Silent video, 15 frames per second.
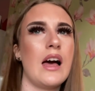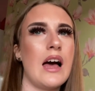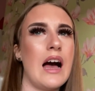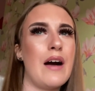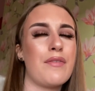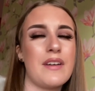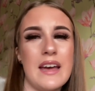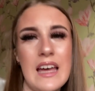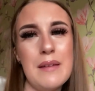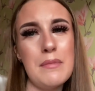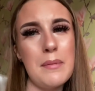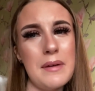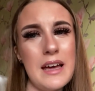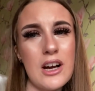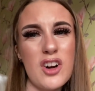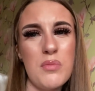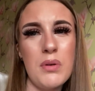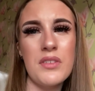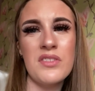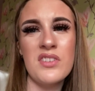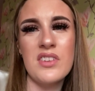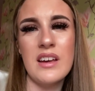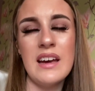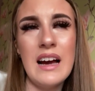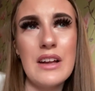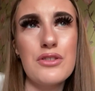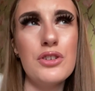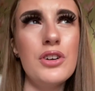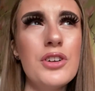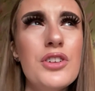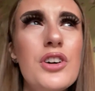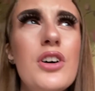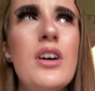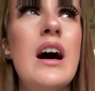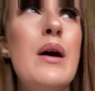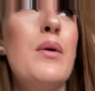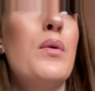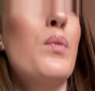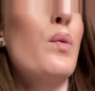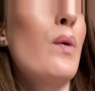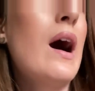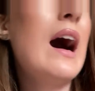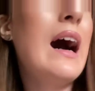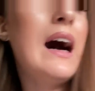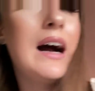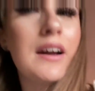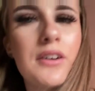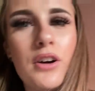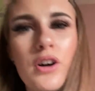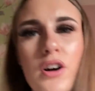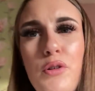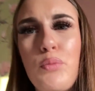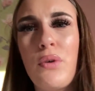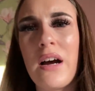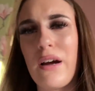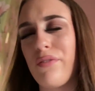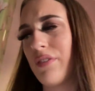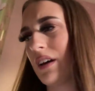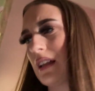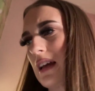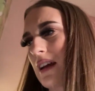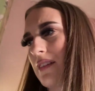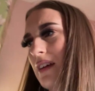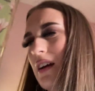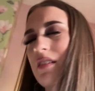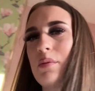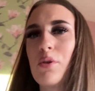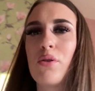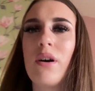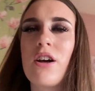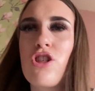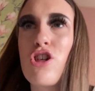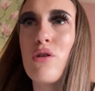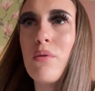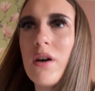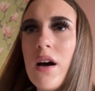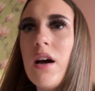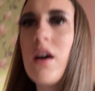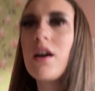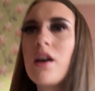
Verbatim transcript: I've kept my makeup on today. I don't know why or why I feel like this, I'm not quite sure.